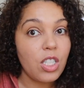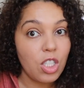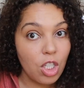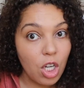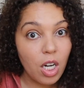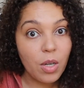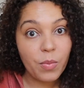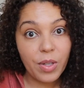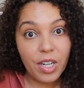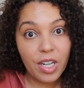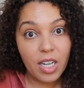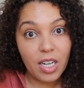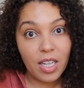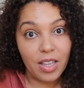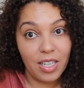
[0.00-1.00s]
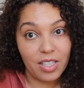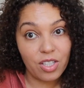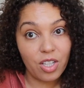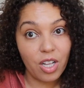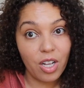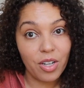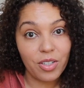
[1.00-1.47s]
Darn, we are cutting this
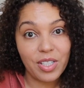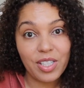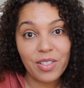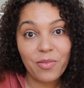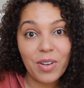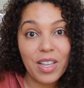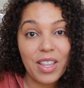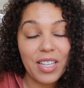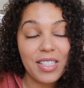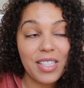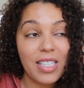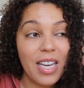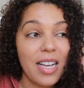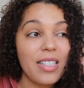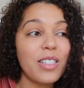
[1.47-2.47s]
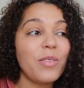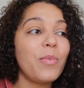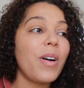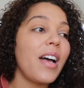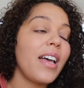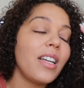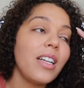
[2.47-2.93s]
close with his test,
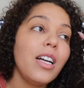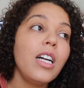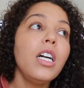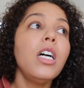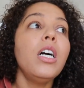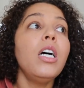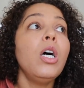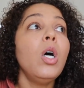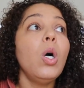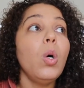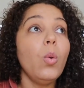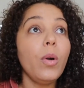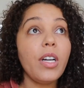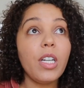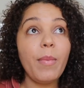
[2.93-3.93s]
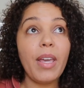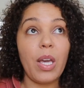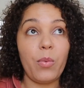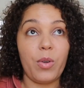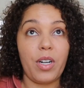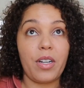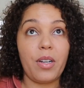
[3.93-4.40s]
but we're gonna make
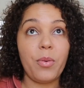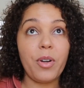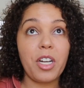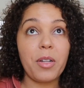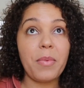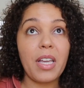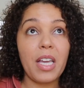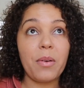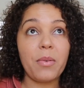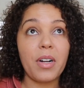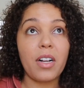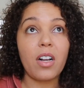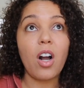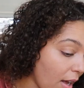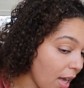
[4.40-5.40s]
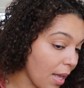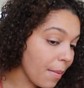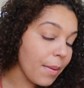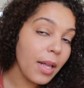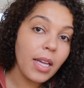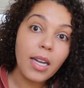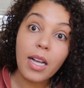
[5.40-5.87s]
it work.
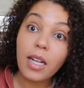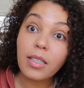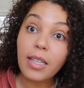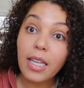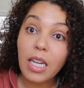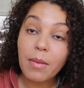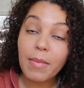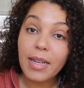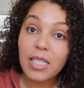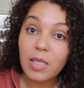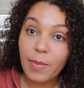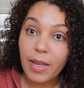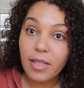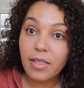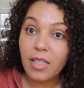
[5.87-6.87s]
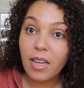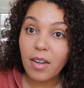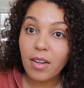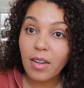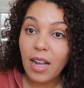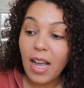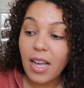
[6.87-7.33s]
I'm gonna clean up my space
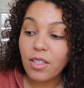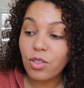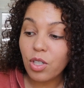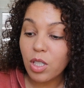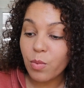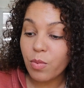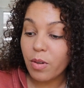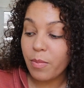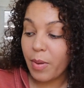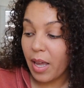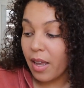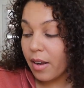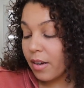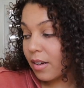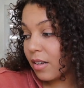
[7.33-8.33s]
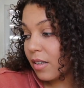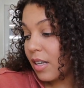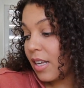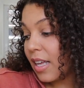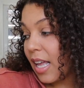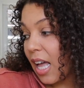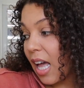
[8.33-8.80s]
here and just prepare
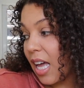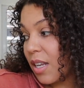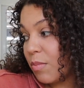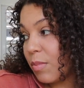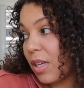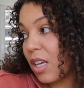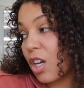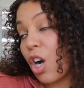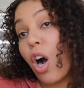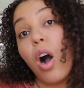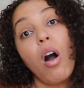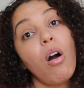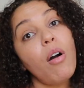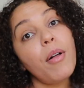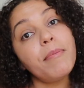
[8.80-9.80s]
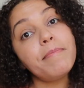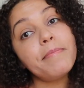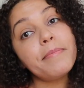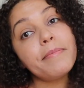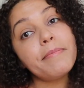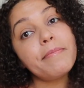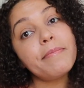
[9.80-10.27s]
and be
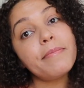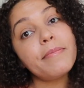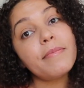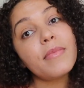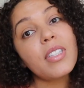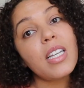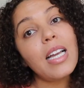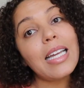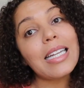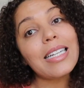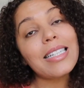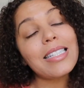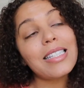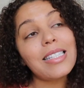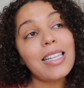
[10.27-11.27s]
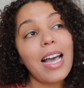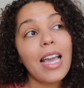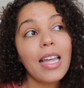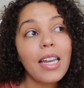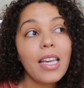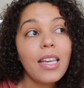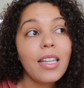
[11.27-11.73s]
calm and
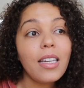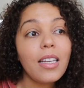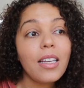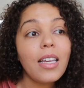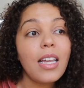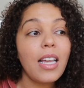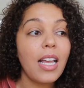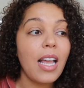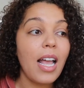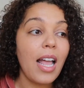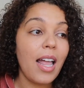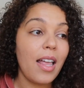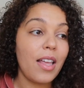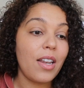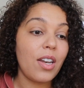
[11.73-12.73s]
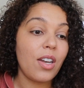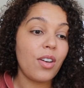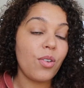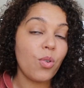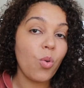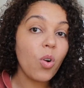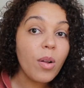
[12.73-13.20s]
excited
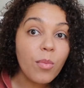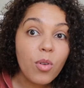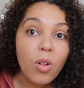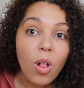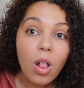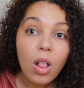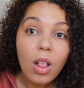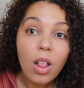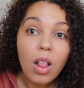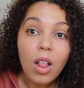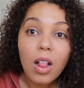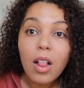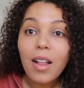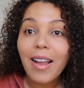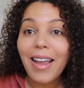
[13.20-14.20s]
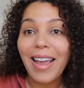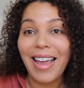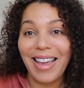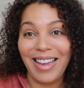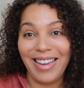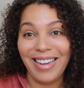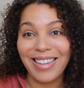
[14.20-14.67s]
and normal
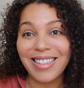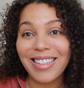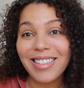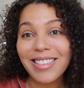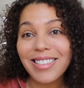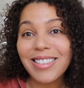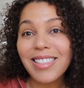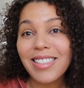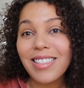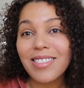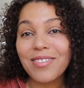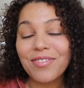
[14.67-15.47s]
and